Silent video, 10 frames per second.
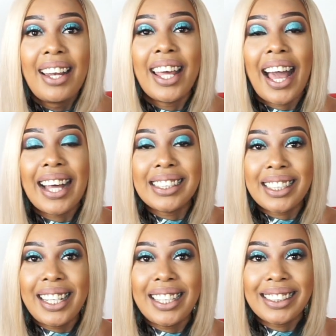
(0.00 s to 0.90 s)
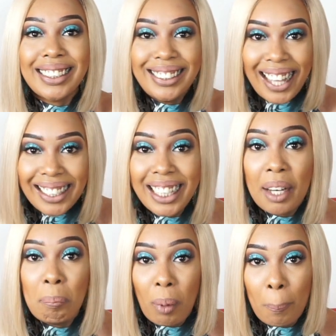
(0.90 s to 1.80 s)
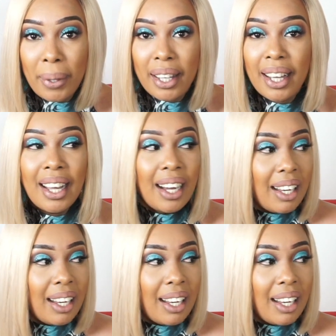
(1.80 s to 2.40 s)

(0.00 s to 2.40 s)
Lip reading: Like, her skin is nice and popping.